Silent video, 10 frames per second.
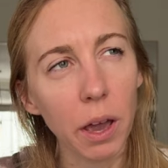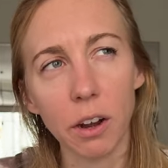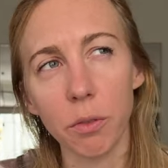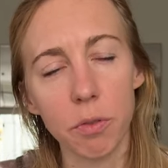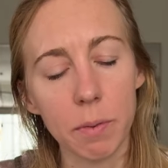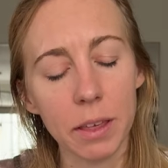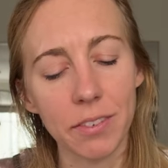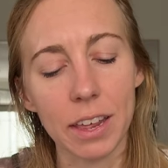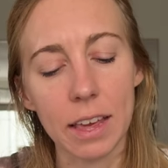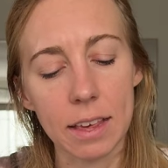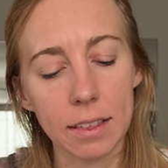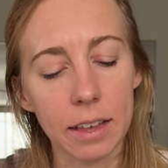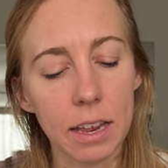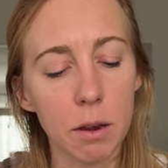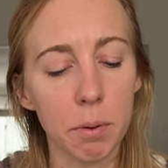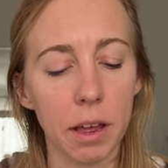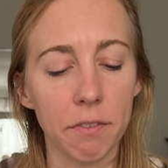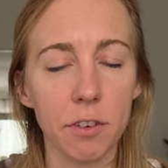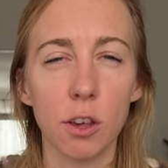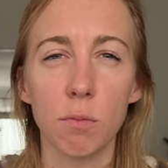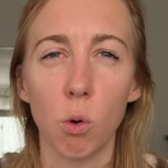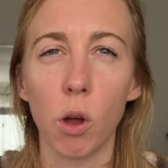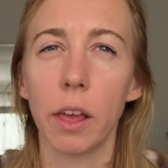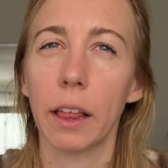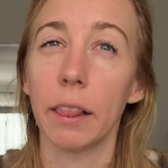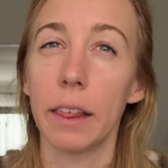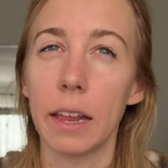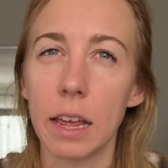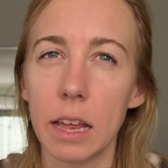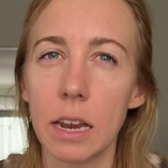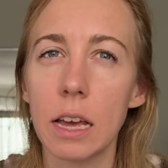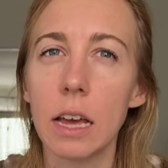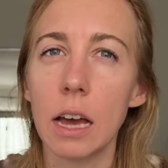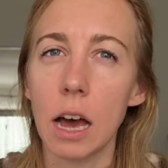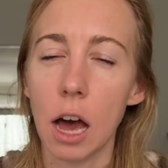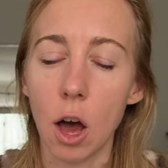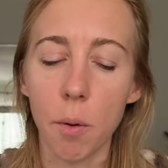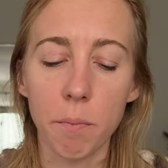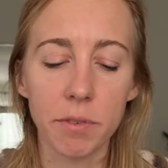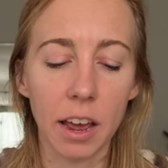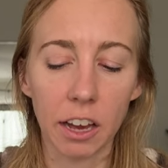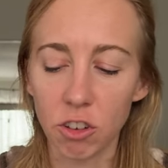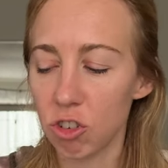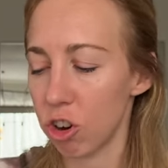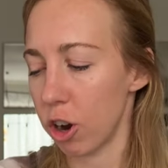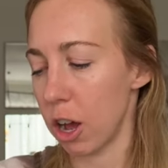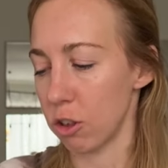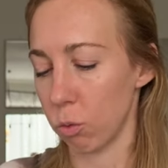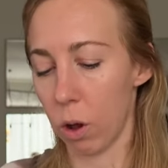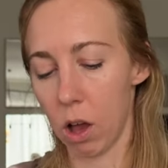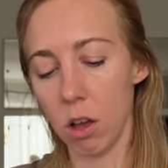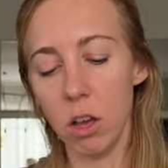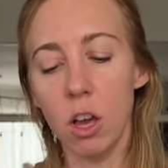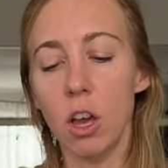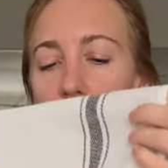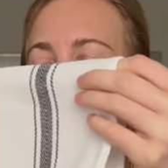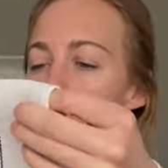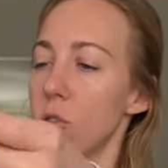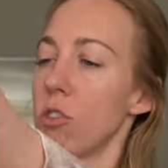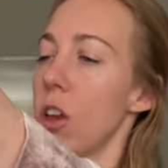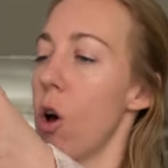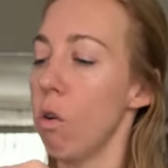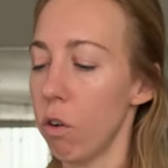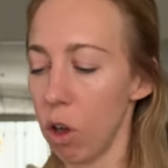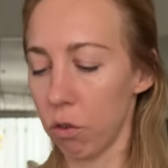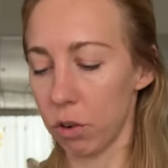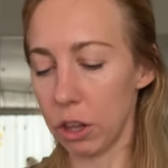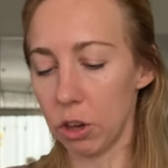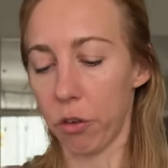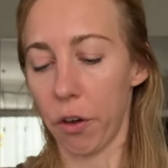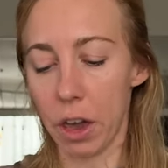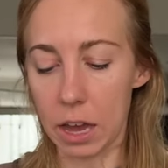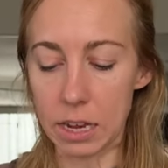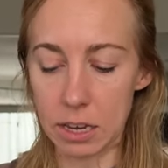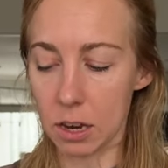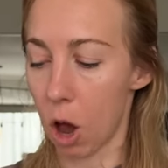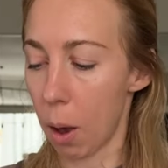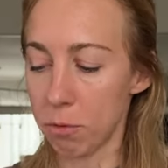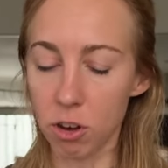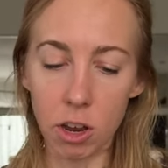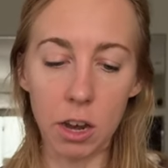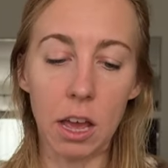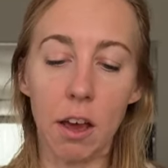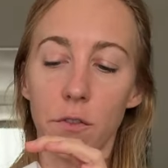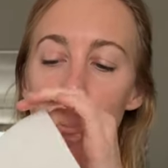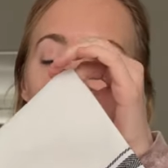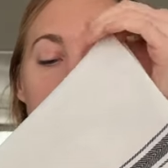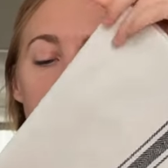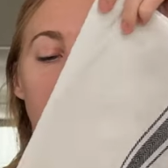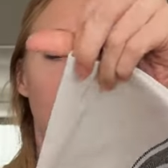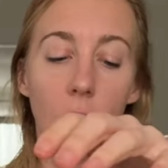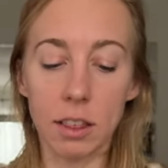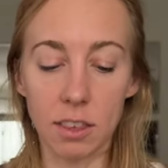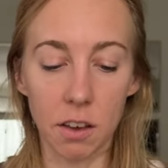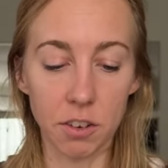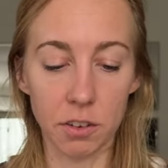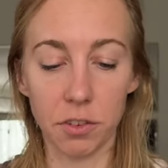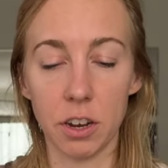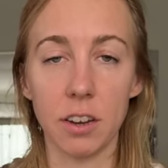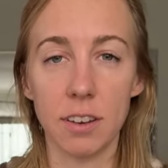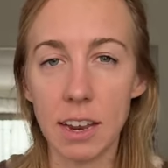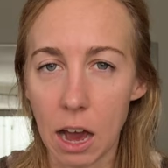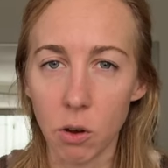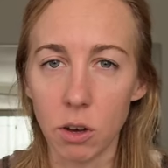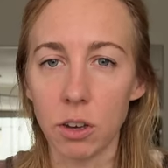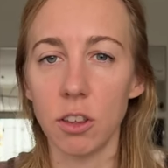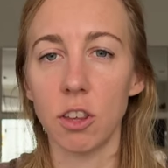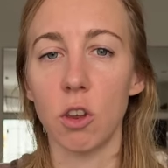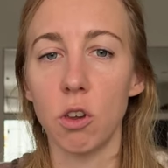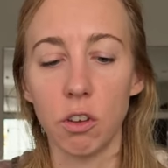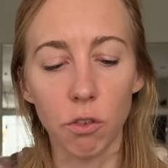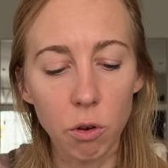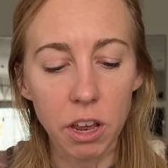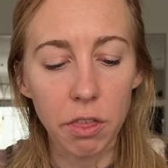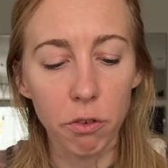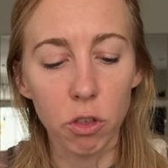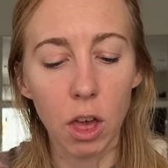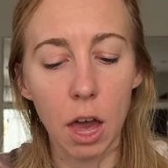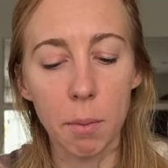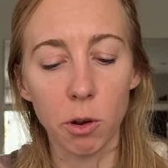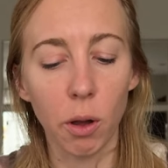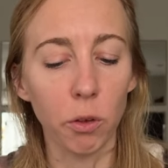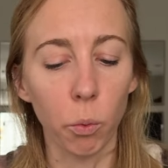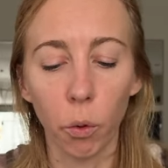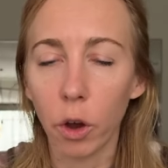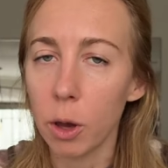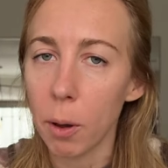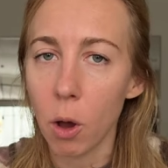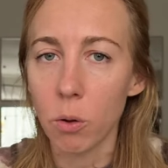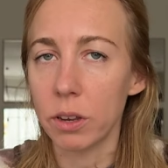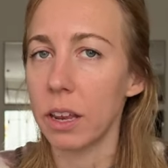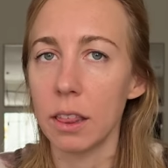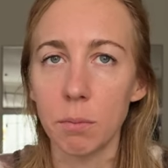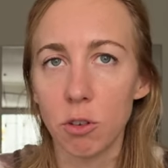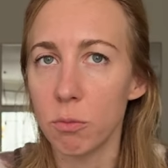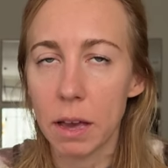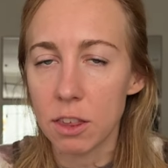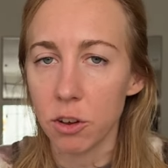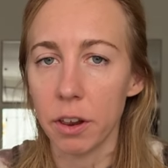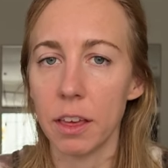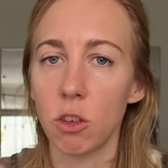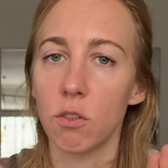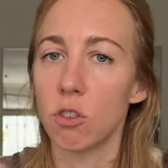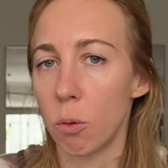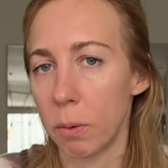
I don't believe it is linen, but it feels more like a linen texture as well. So just overall a really great option for lots of different towels. You know, you can rotate through them. You don't have to worry about getting them too messy or anything. So you have so